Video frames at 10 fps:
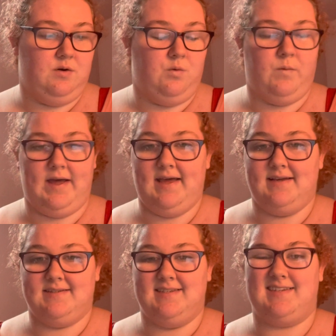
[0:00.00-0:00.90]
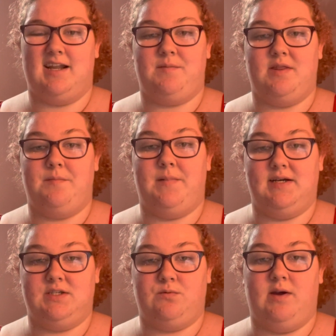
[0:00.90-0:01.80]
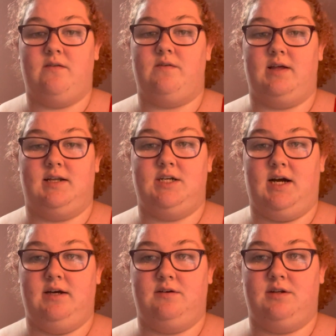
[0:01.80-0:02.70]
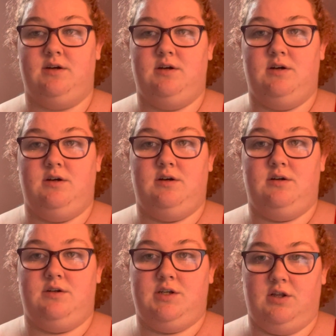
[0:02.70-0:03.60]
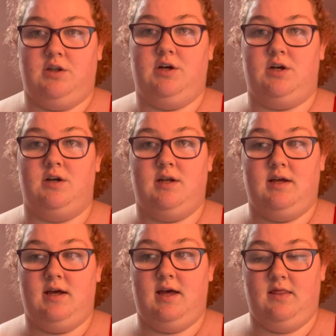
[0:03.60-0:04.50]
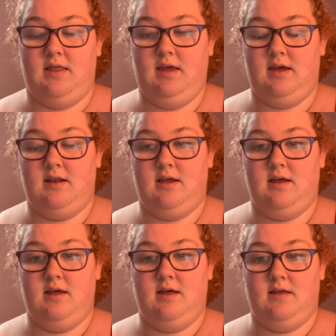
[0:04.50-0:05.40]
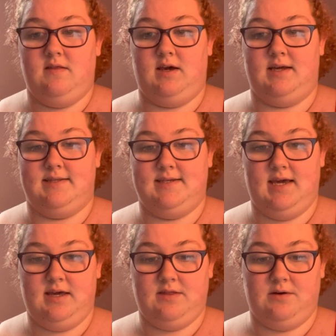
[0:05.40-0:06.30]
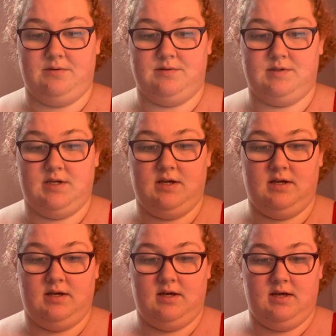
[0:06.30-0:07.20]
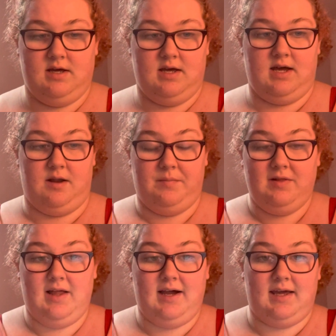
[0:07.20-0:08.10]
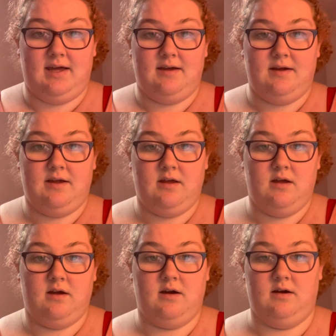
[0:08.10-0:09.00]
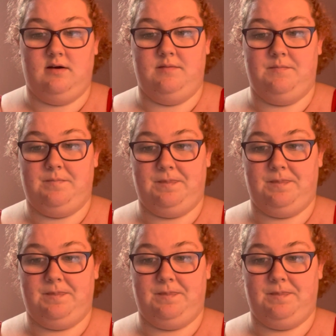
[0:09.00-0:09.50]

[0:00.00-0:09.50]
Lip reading: ways is going to be the best way for that child to learn. And then they can take those and apply it, and